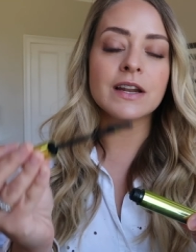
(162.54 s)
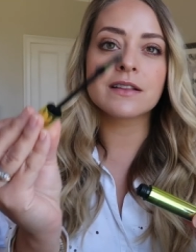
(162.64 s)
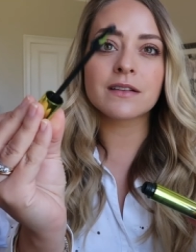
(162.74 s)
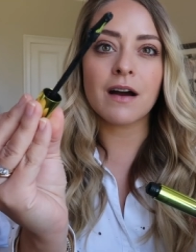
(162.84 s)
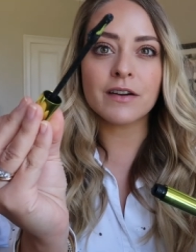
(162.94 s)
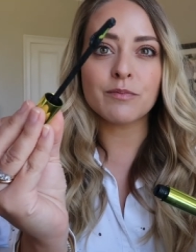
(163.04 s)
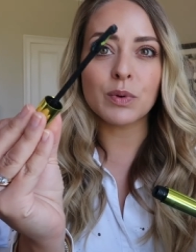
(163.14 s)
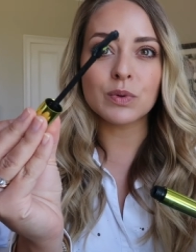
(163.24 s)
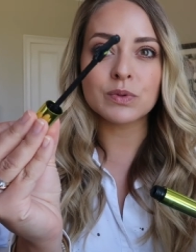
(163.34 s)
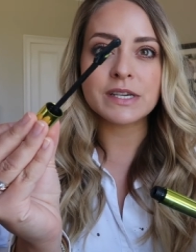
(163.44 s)
the little kind of
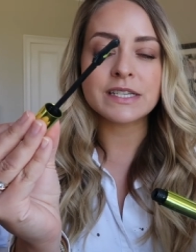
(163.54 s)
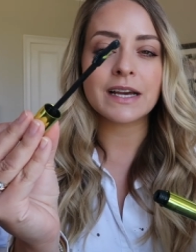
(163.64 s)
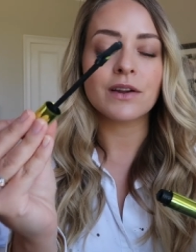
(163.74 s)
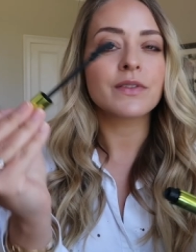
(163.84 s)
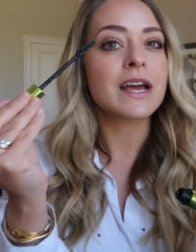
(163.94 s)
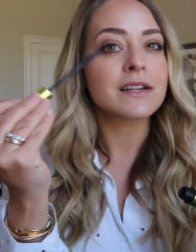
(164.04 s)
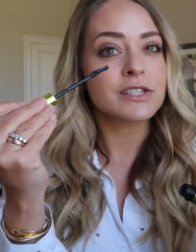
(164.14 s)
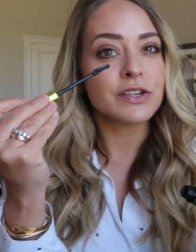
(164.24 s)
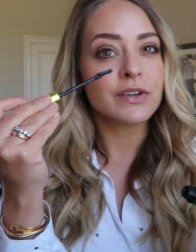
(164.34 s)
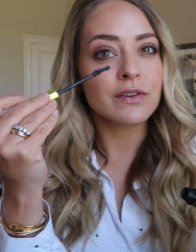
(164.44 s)
ball detail on the end,
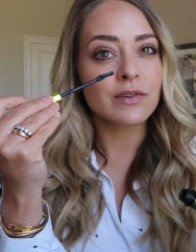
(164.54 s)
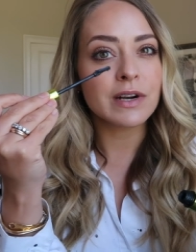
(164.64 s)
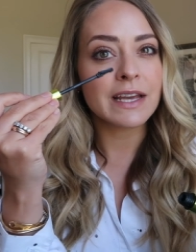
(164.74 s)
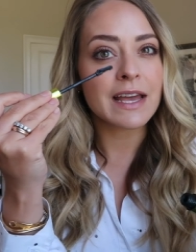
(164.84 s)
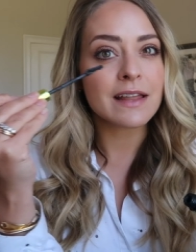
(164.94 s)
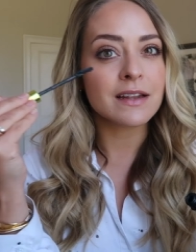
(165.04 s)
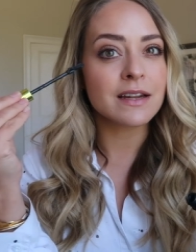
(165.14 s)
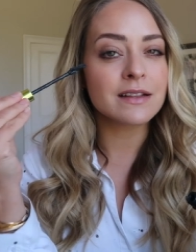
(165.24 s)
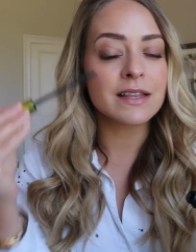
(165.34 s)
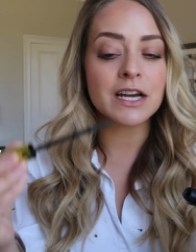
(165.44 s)
so you can really get the
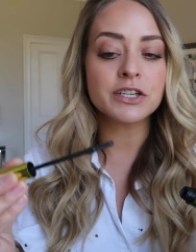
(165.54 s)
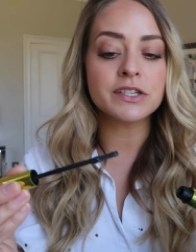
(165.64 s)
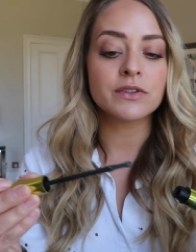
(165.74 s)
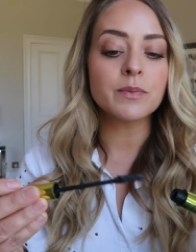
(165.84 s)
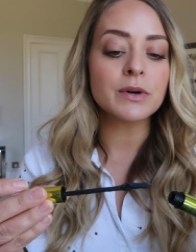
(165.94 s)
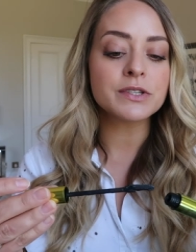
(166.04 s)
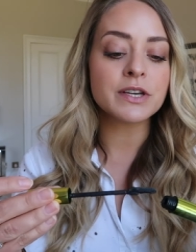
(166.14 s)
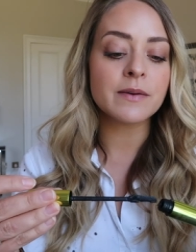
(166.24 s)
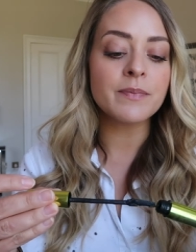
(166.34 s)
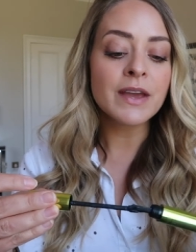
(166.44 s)
little lashes on the
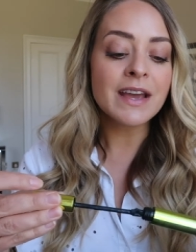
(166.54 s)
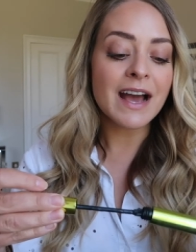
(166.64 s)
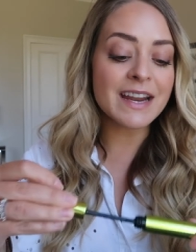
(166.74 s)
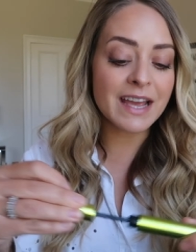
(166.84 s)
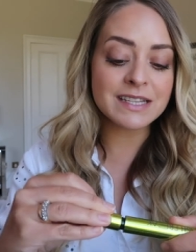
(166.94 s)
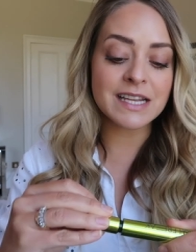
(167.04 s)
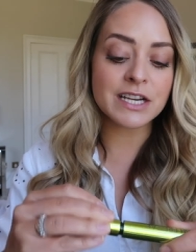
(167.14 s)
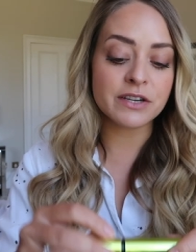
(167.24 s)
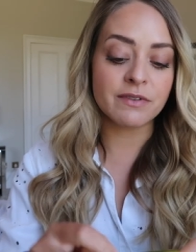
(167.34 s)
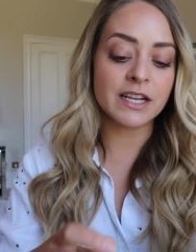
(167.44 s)
bottom, and it is
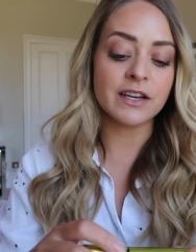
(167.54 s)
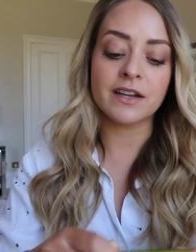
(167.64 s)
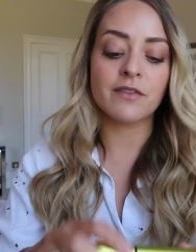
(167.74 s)
actually really good.